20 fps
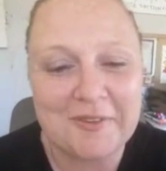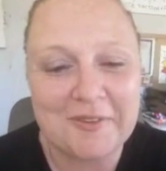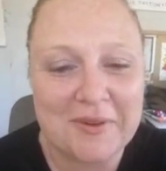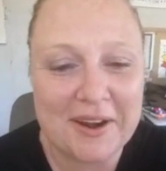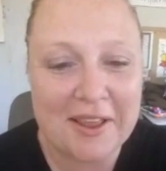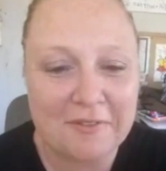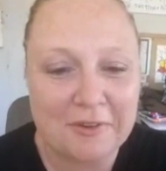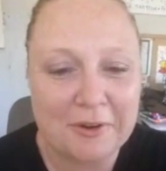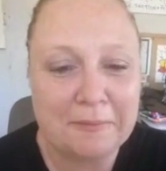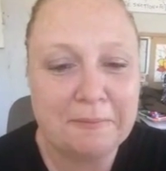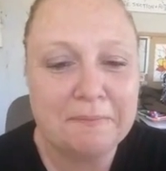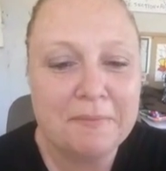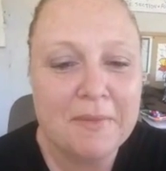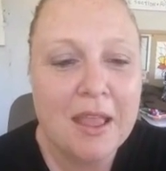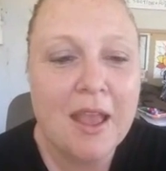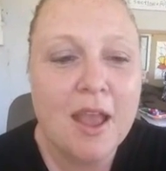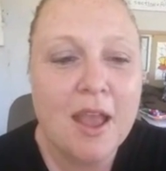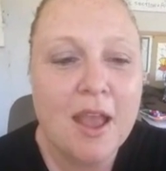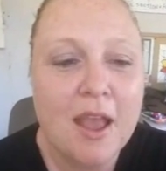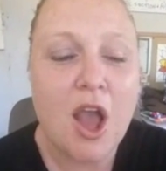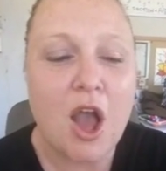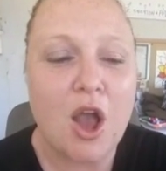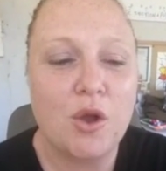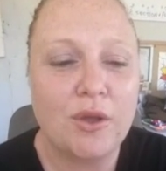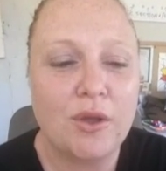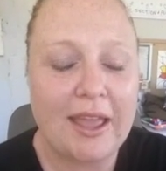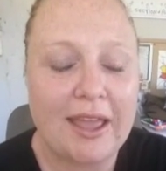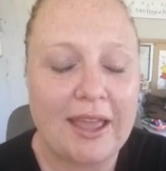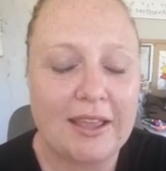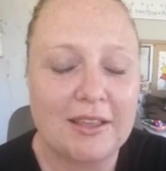whatever.
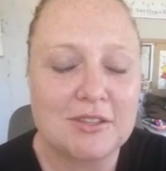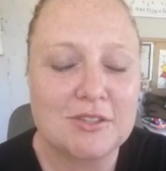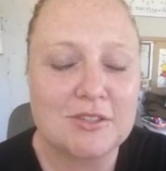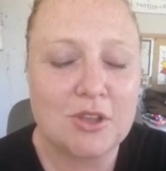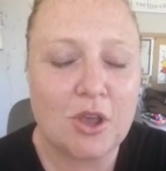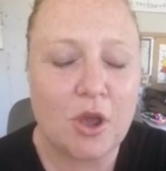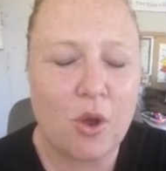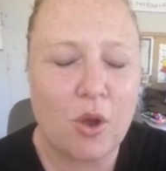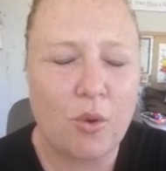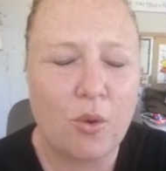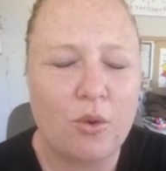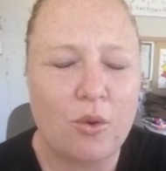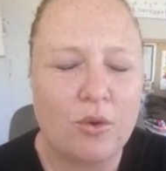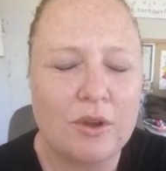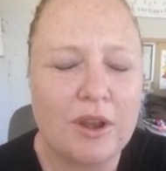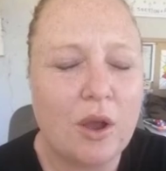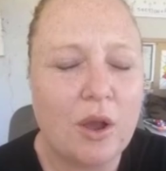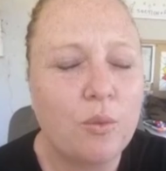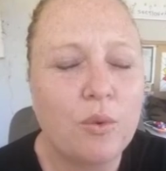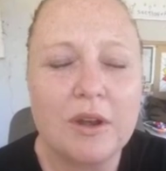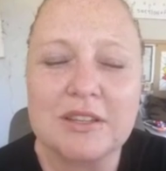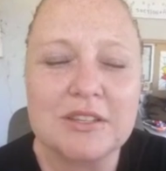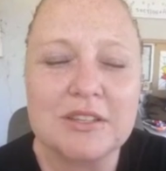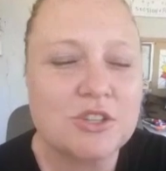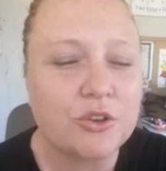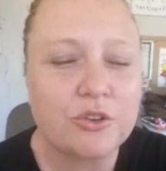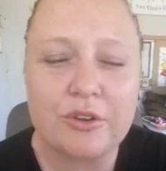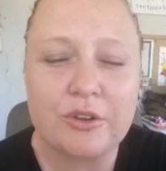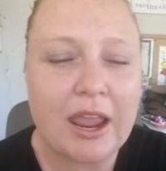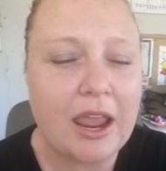Okay, so now what
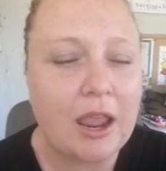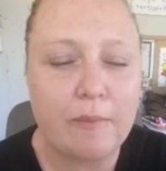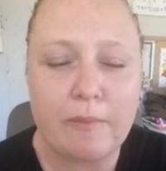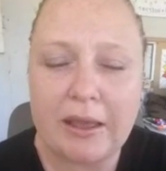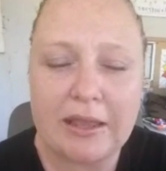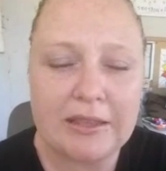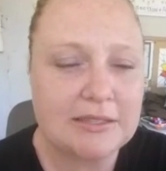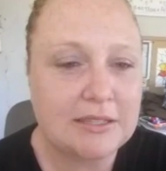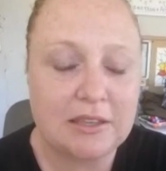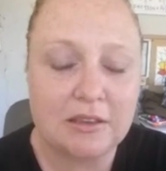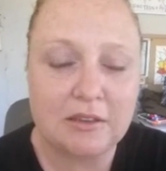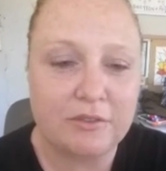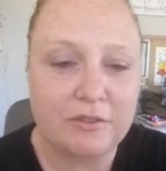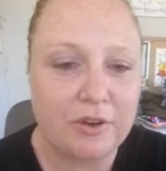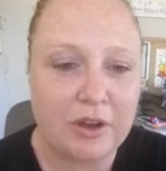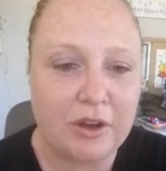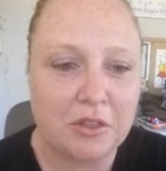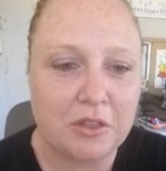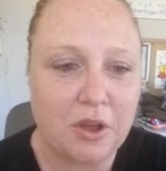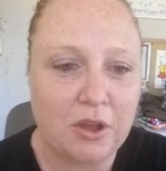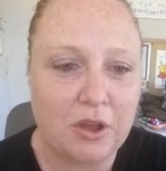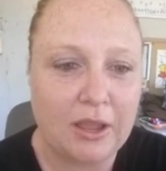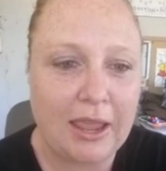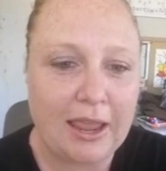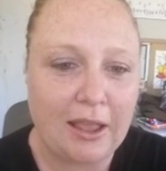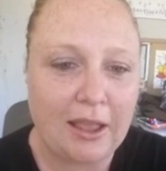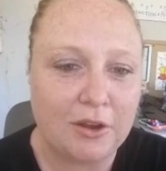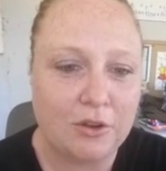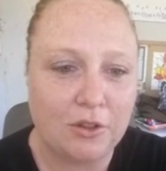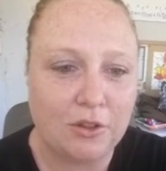is your name? I see a very long
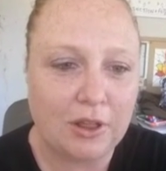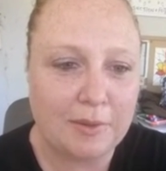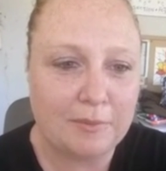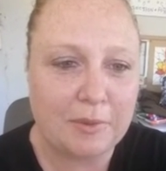handle.